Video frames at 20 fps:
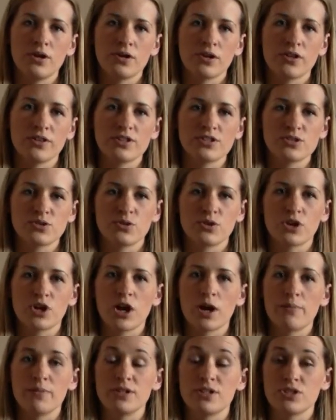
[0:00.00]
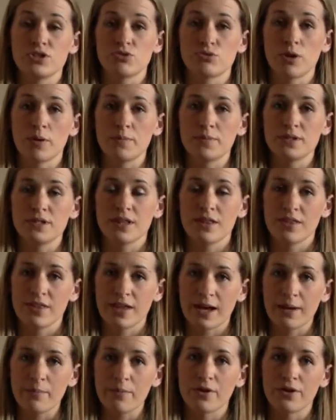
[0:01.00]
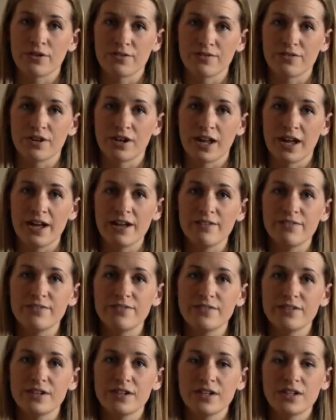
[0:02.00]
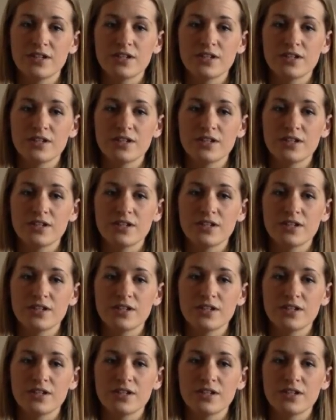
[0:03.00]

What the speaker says: nothing's going to come and disrupt that part of their life,